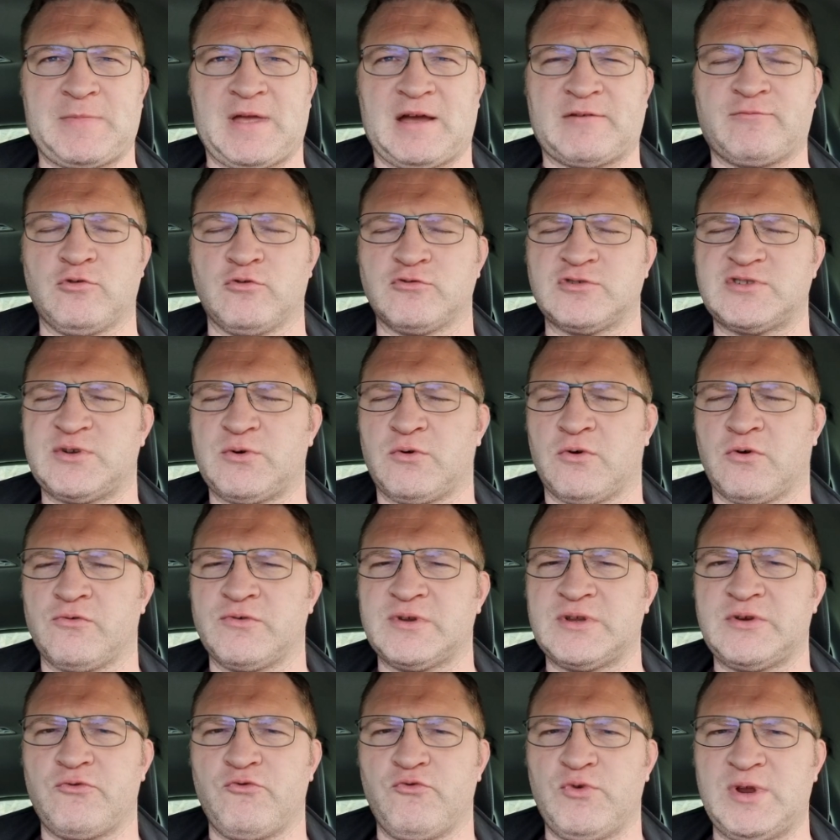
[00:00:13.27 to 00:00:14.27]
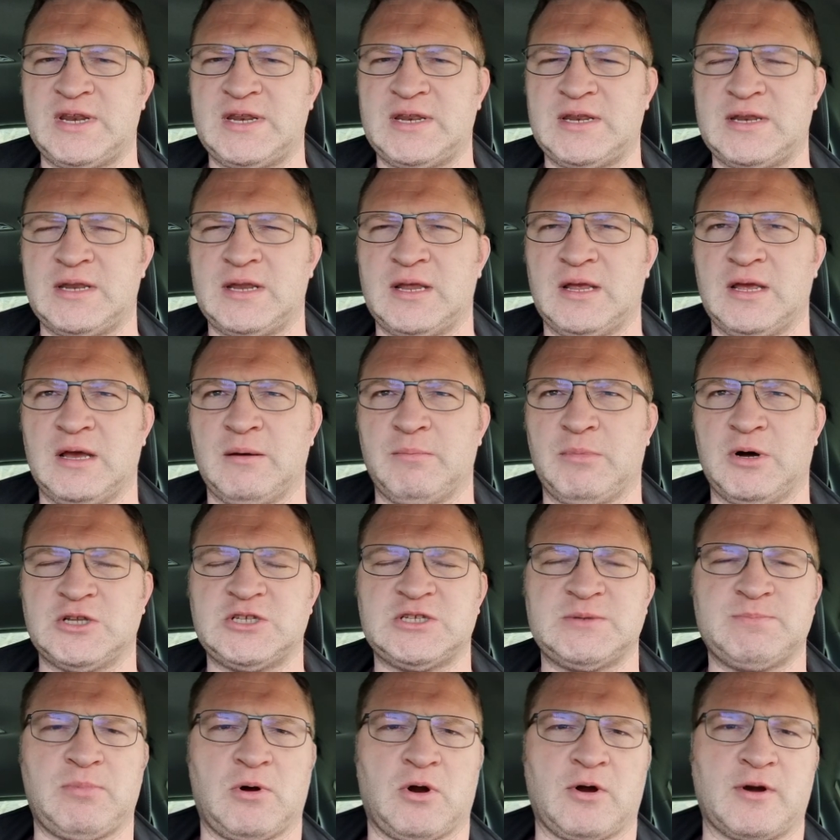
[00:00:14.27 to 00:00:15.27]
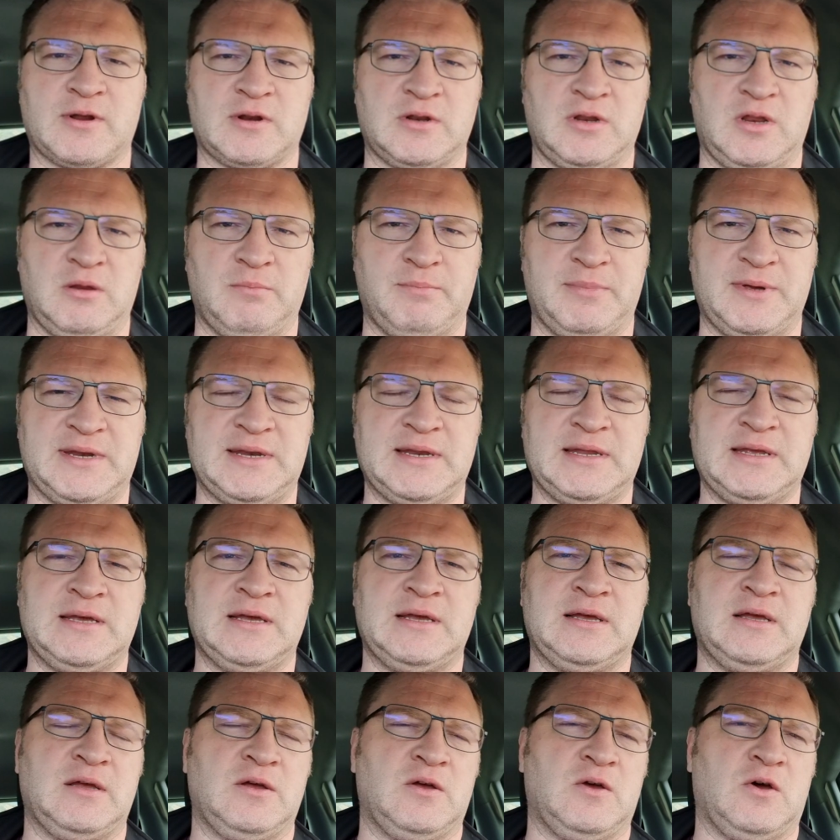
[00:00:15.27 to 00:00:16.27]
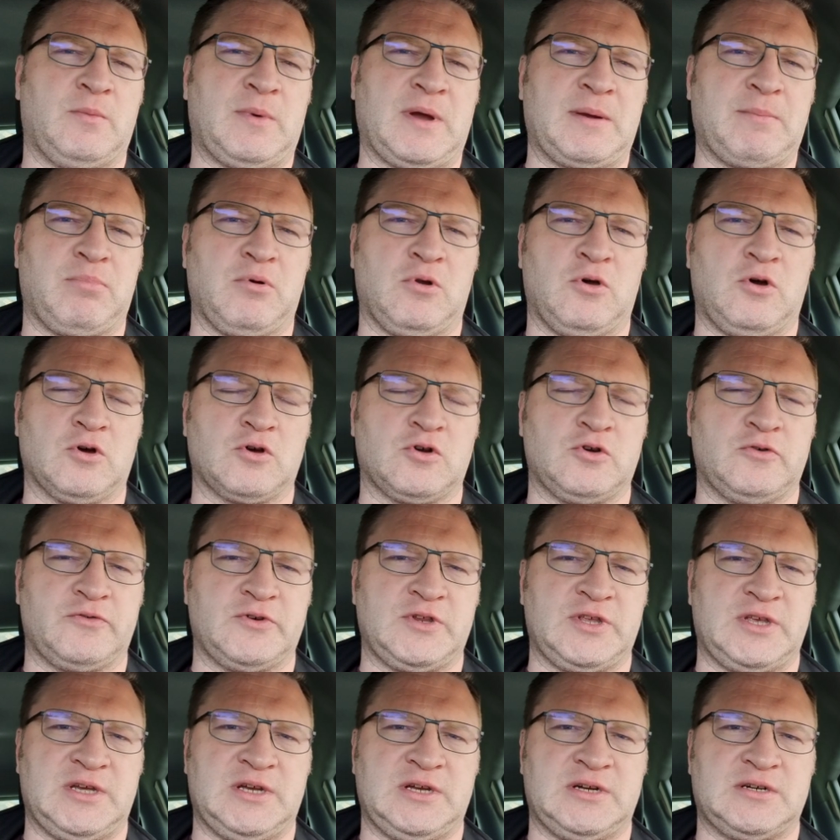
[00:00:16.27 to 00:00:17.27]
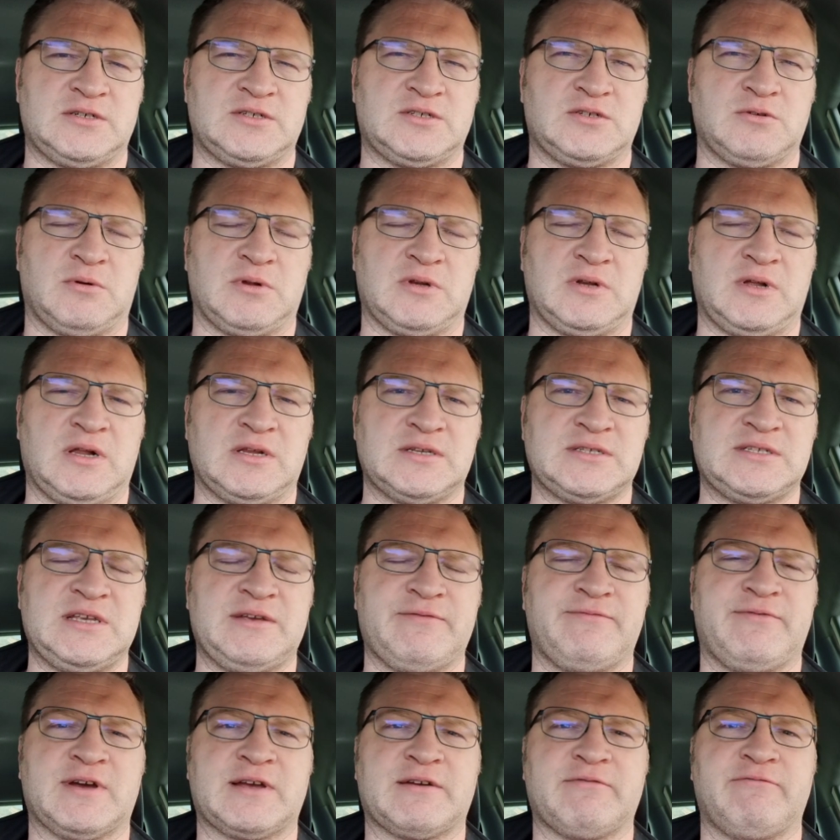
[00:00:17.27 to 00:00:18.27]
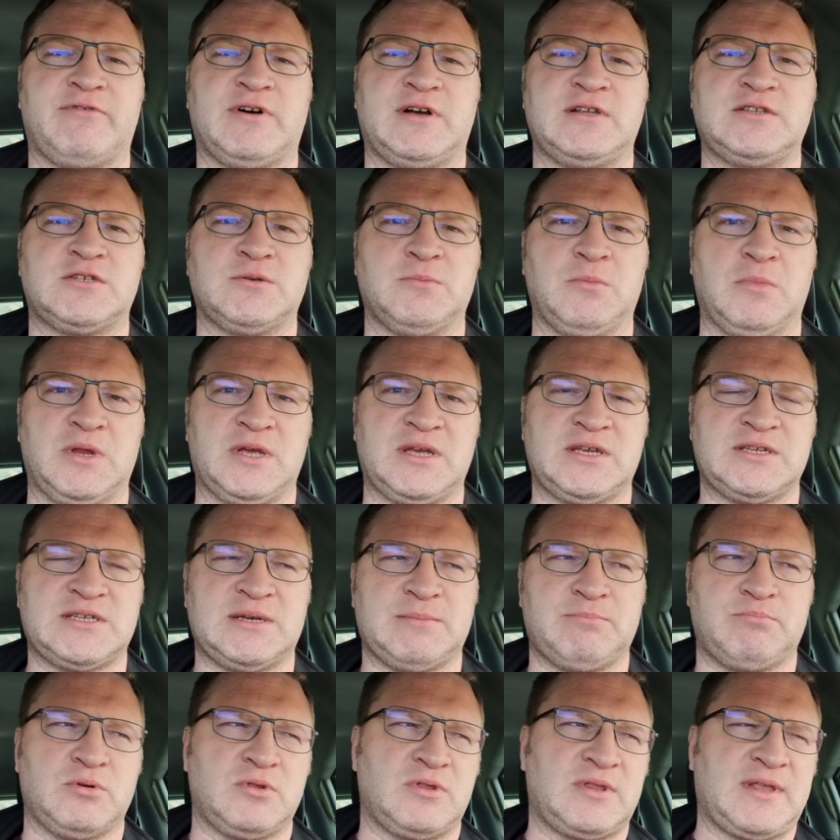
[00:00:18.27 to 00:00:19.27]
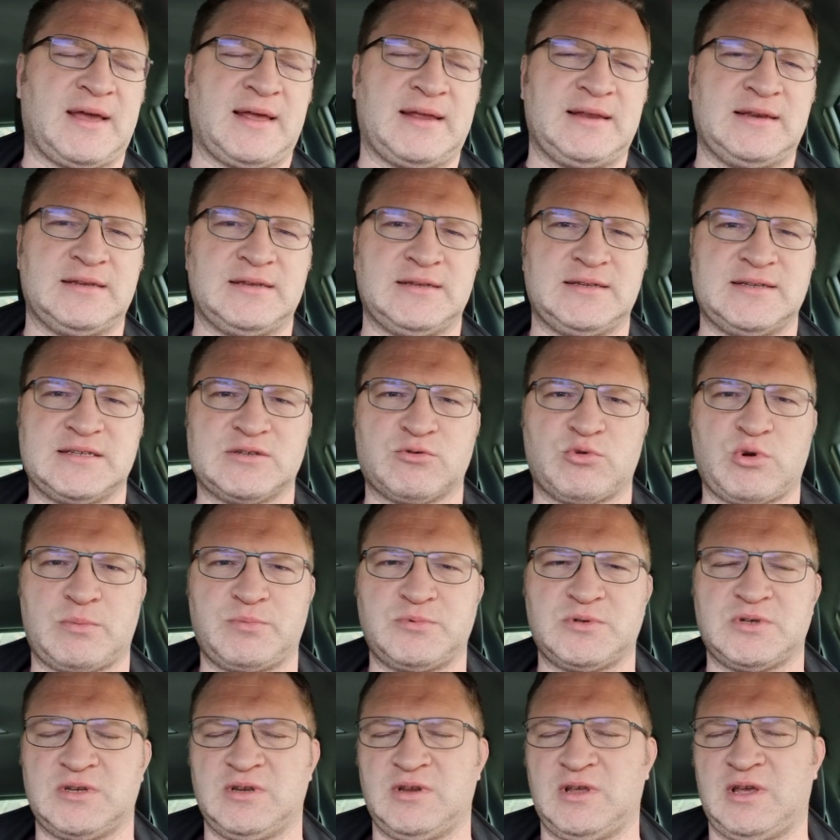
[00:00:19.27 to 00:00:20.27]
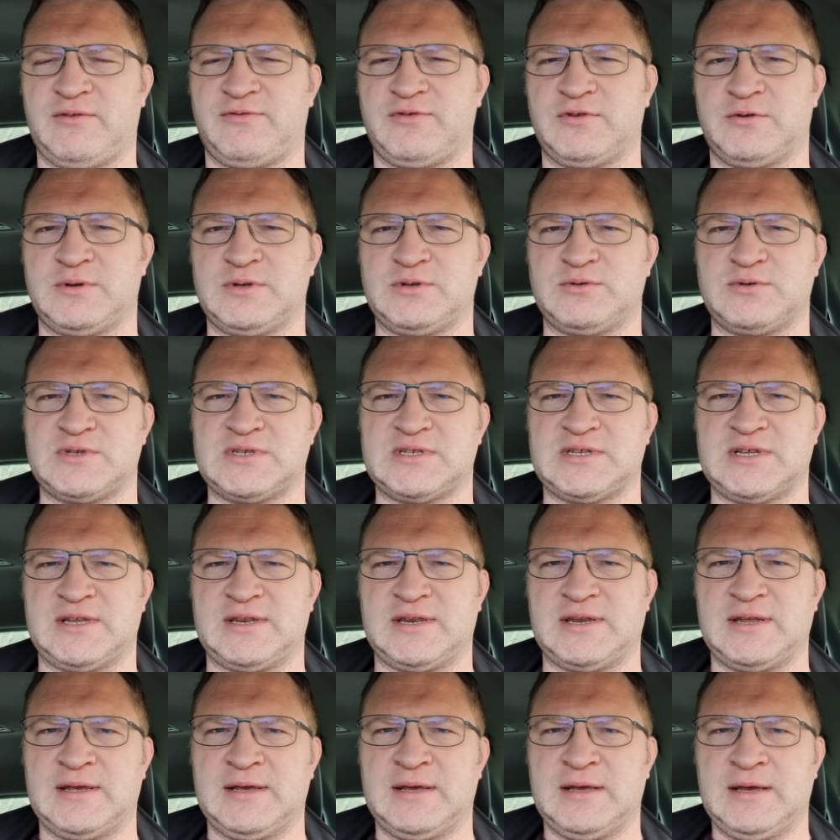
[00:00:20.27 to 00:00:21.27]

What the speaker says: I've also already written about sparring a little bit on my blog over the years, so I'll see if I can find some links and put that in the description if you're interested.